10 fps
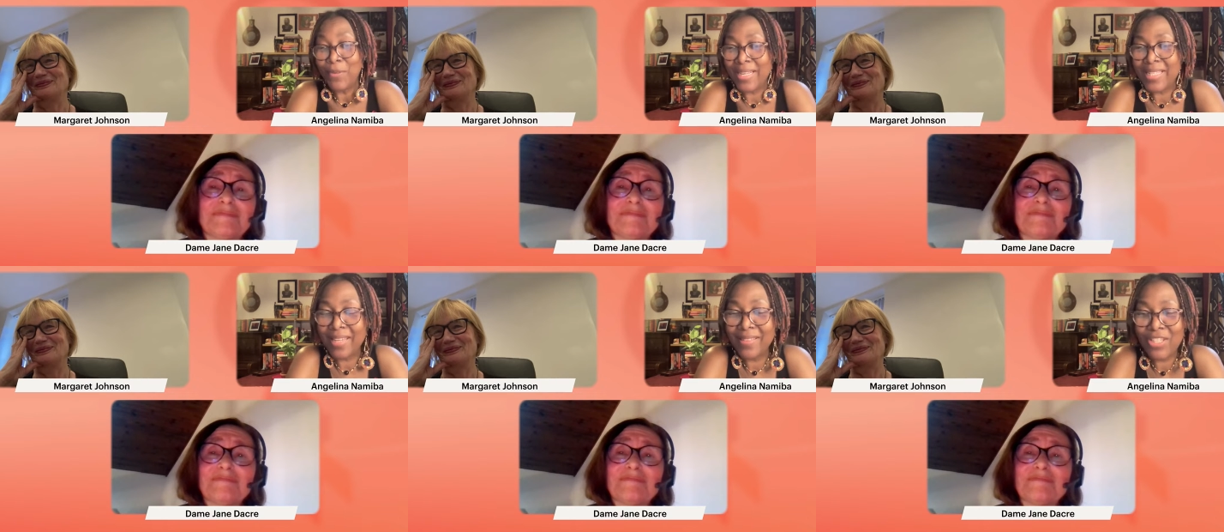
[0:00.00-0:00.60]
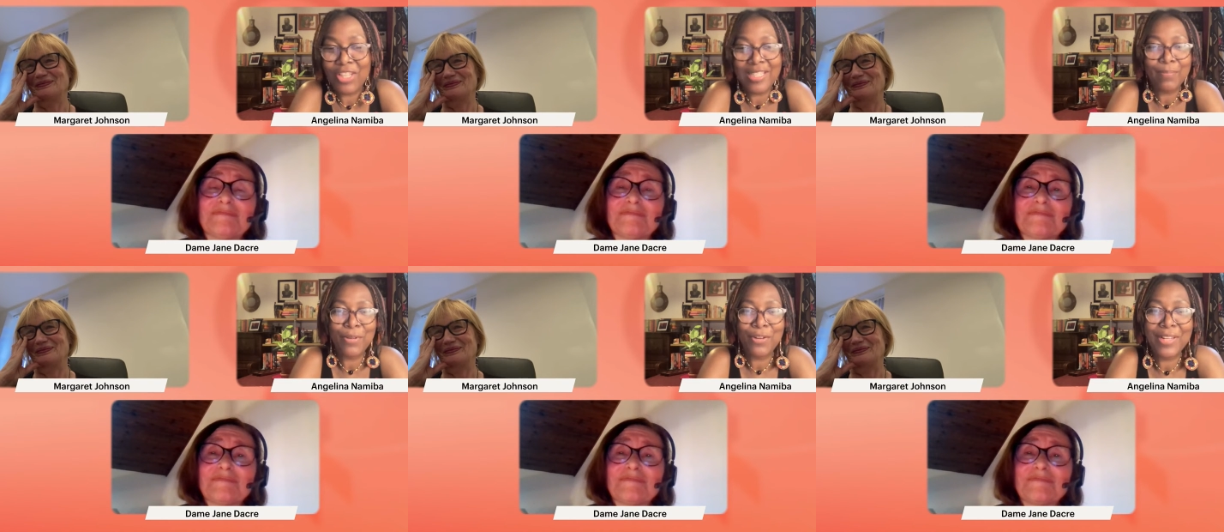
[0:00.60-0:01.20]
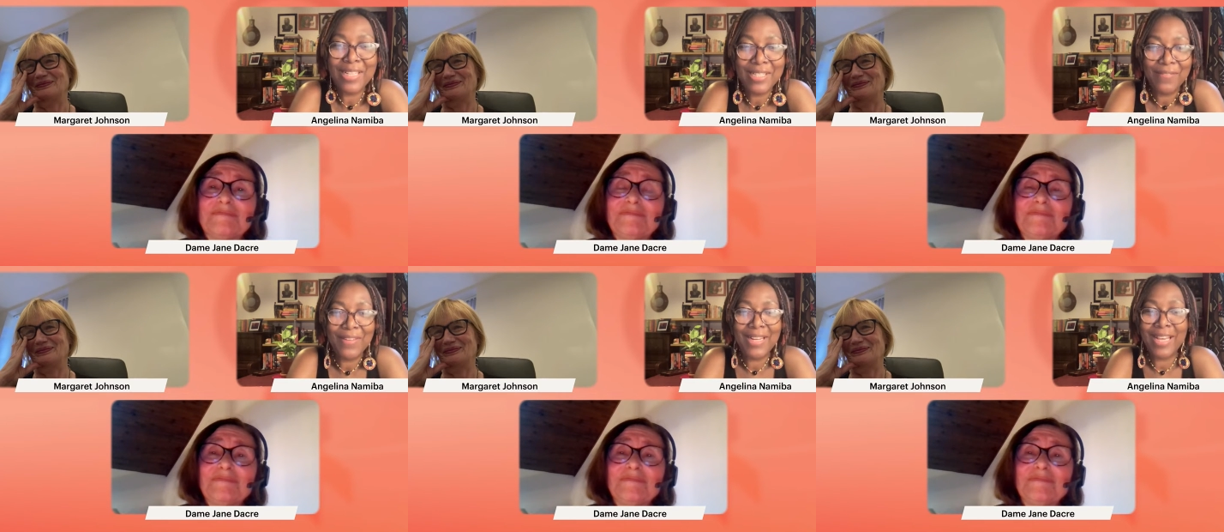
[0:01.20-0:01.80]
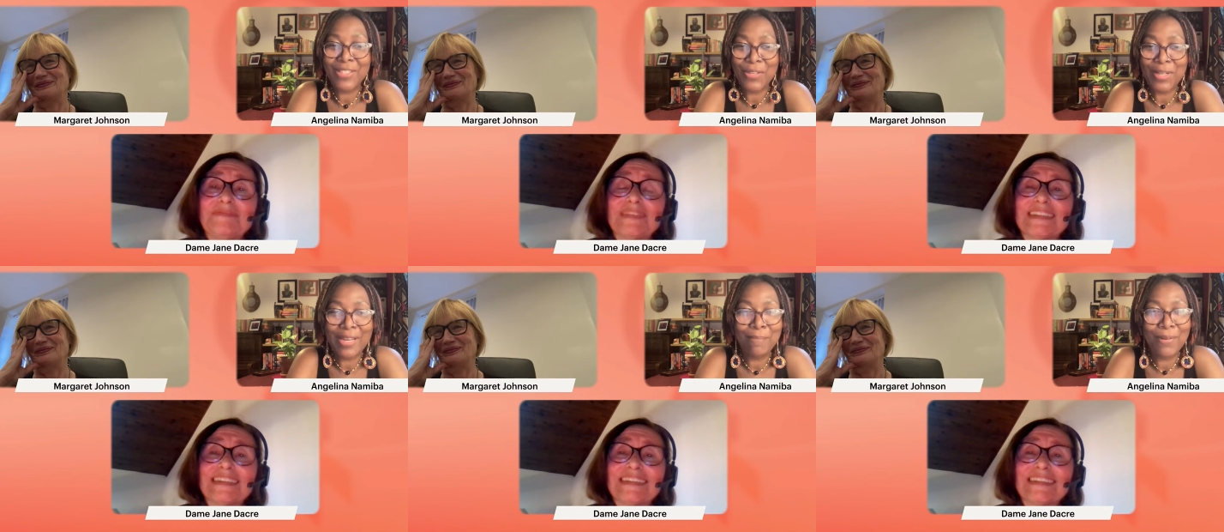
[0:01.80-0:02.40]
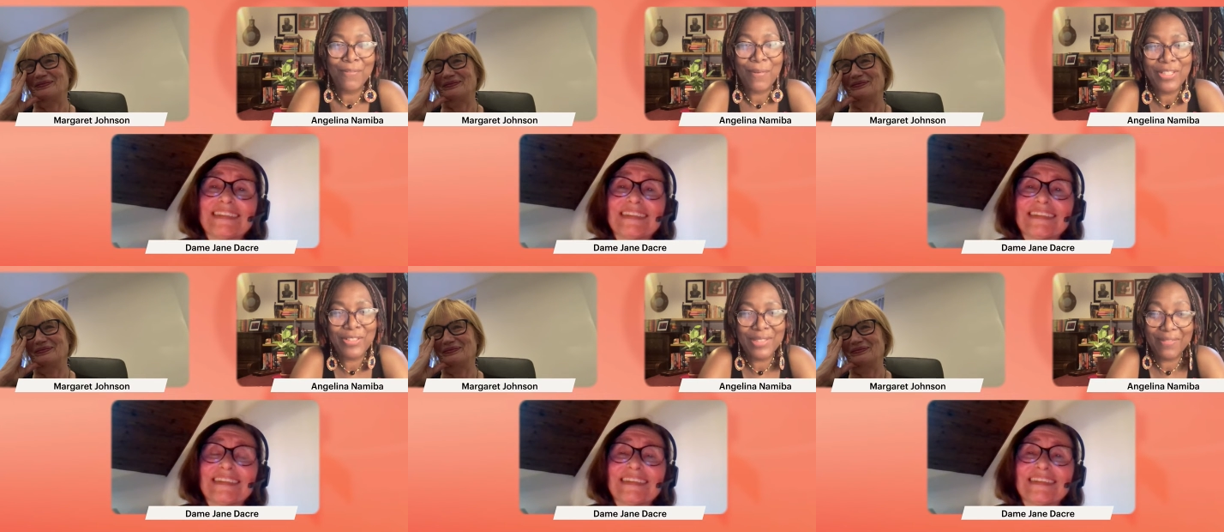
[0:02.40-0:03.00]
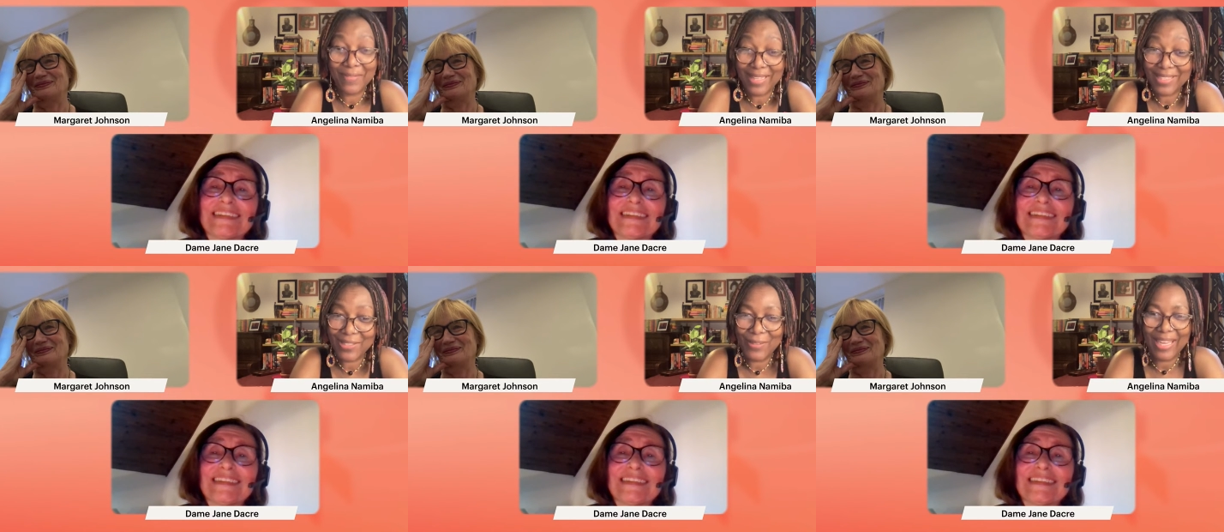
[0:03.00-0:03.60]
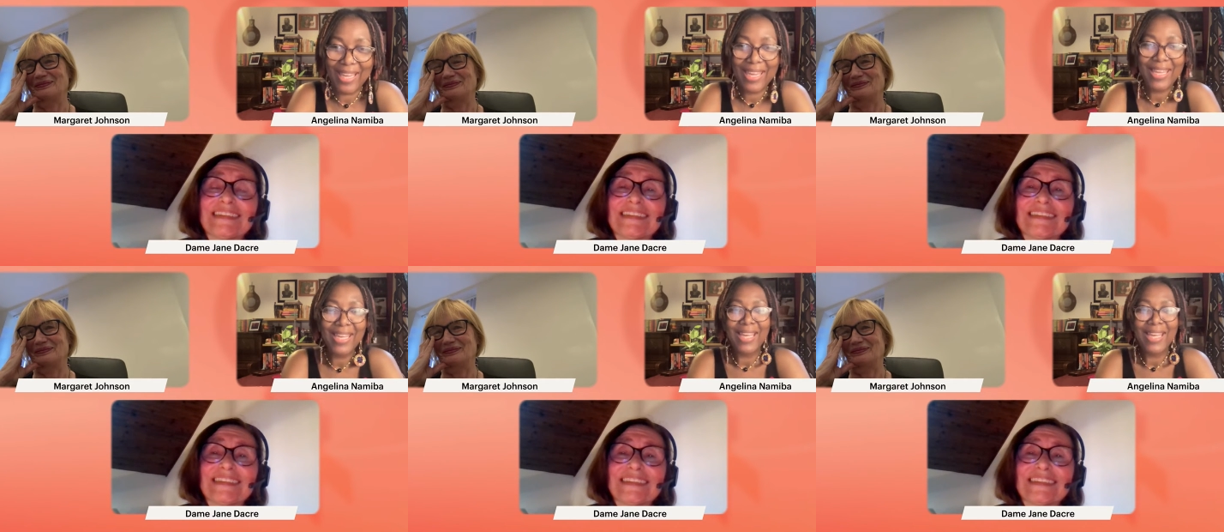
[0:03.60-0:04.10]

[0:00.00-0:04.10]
Speaker 1: I'm going to take the chair's prerogative and ask you a couple of questions, if that's okay.